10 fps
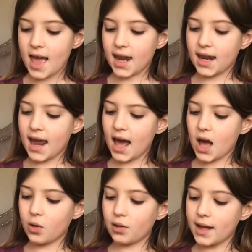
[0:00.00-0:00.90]

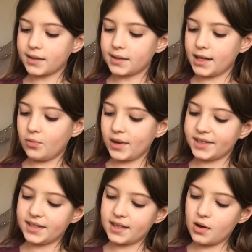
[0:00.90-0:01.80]
Now let's see
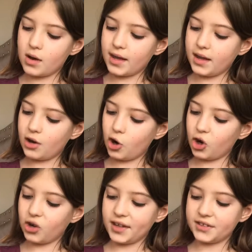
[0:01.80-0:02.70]
what's in
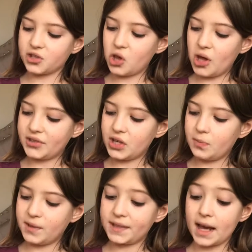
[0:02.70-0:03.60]
Ernie's
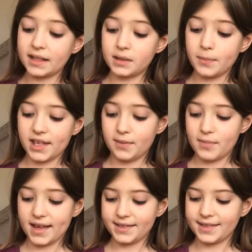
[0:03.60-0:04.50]
closet, besides a big
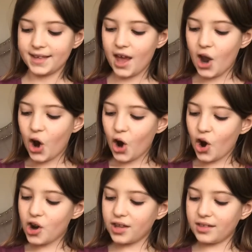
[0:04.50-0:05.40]
mess.
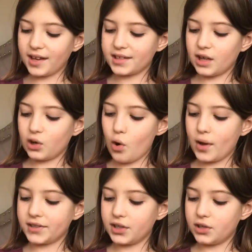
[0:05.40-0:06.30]
Ernie likes a
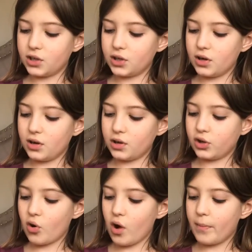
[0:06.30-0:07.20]
noisy
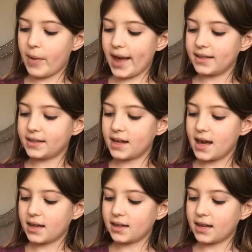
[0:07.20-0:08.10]
toy best.
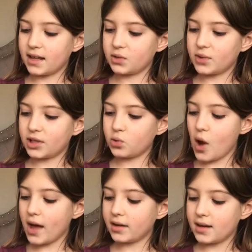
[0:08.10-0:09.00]
Guess which
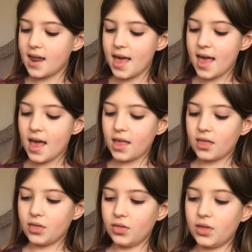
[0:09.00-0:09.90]
one?
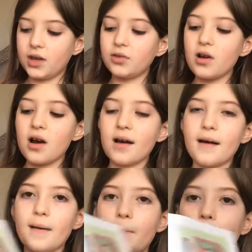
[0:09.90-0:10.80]
The
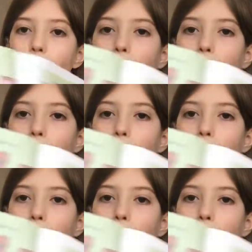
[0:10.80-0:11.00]
drum!